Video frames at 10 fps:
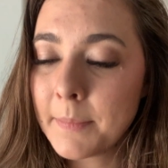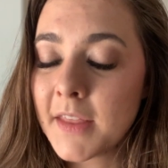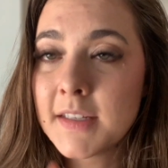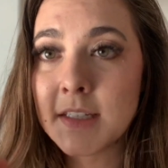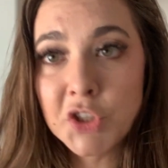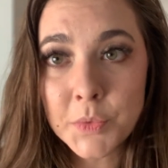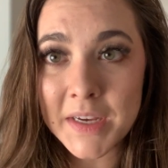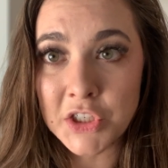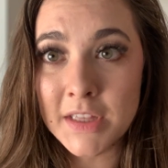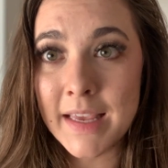the
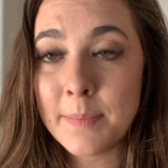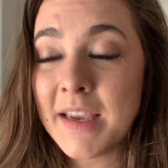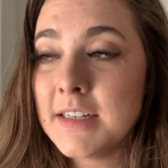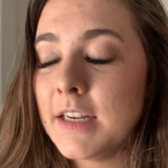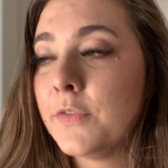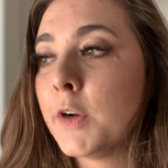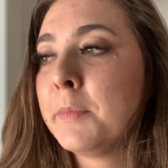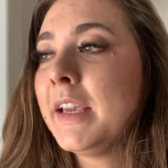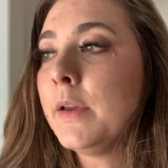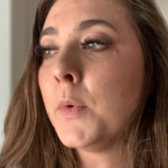situation they painted for
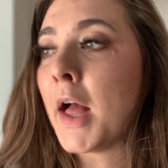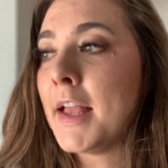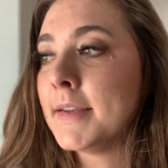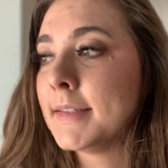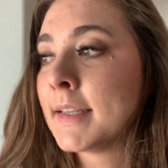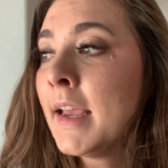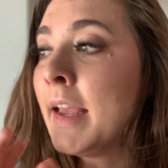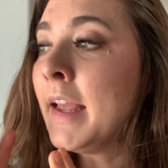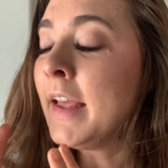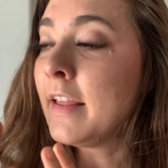me was
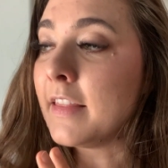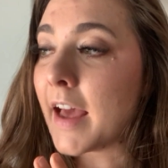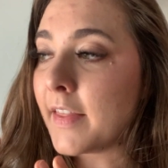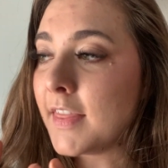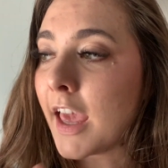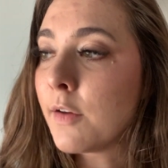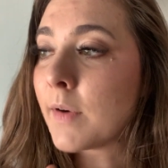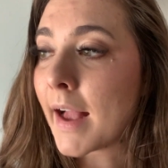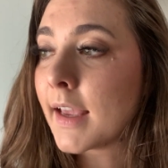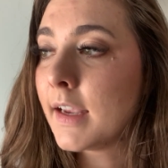that they
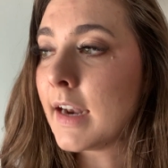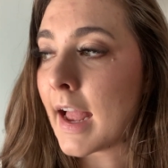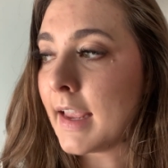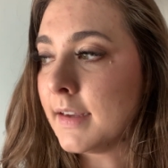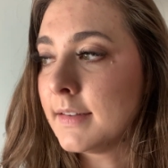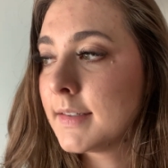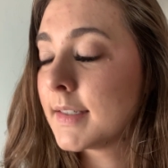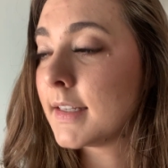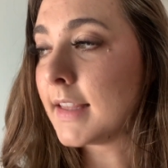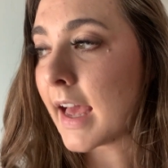
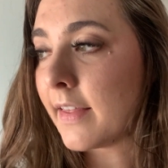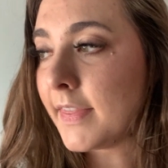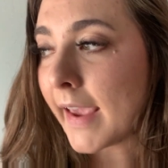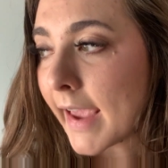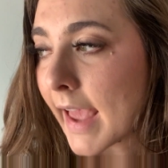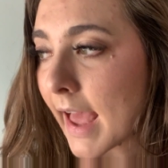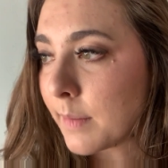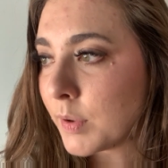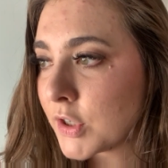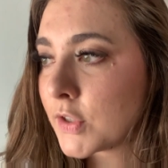recognized that they had
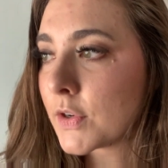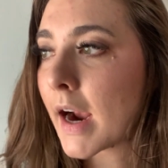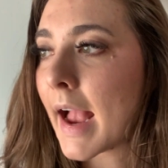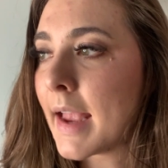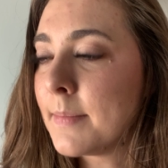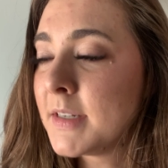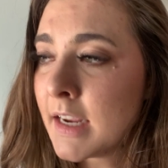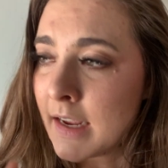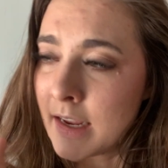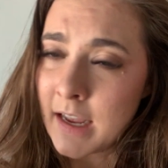prescribed
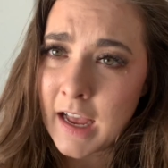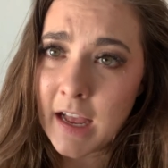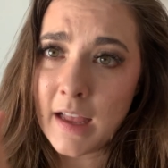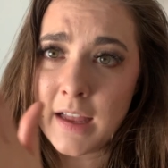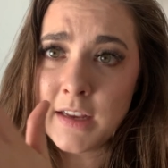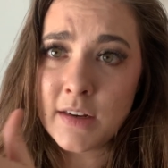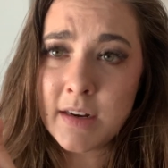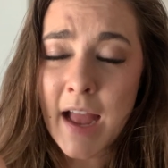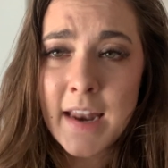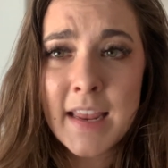an
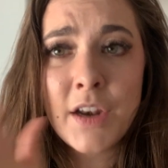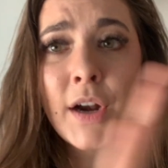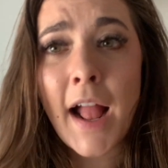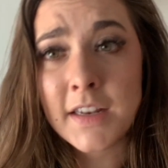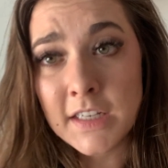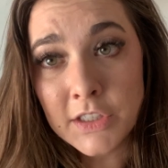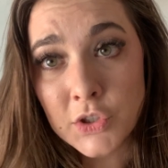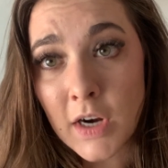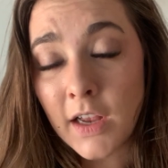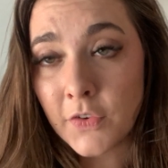interacting
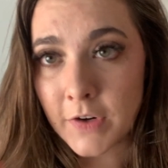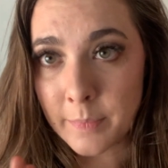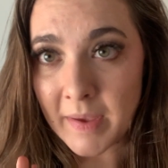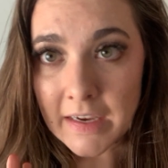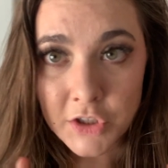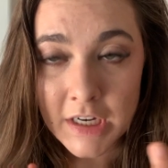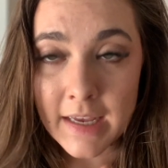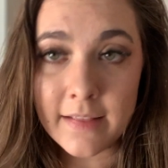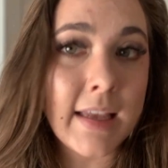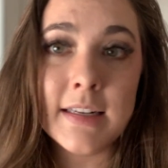drug for a patient,
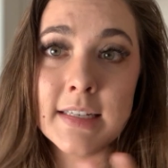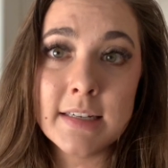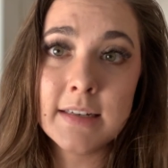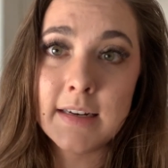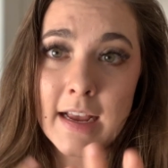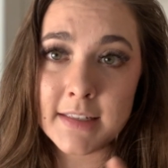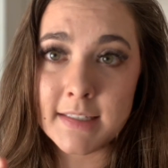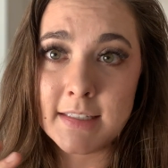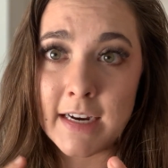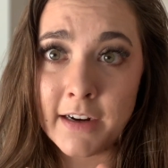and they didn't
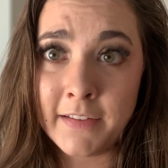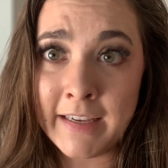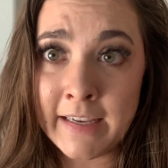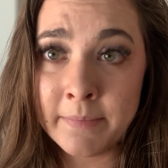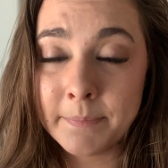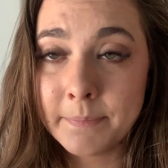necessarily